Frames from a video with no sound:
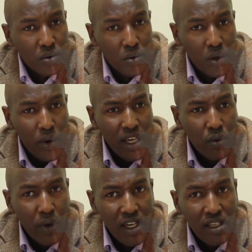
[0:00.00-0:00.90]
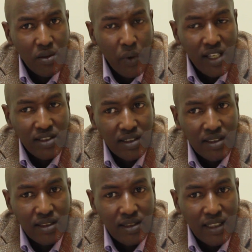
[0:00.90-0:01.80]
Why is it
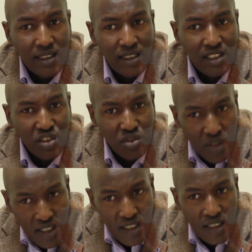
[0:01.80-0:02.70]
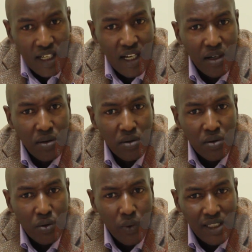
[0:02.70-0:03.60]
that it is trending now?
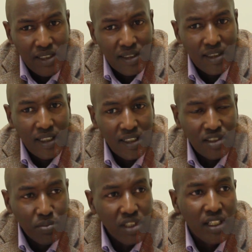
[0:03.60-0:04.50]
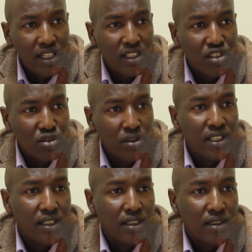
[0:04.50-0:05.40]
What is it that is bringing that is
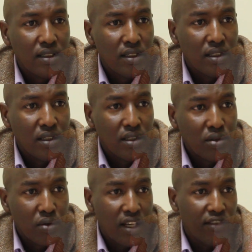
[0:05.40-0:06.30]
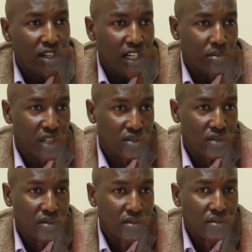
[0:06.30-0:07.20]
unique to the African person?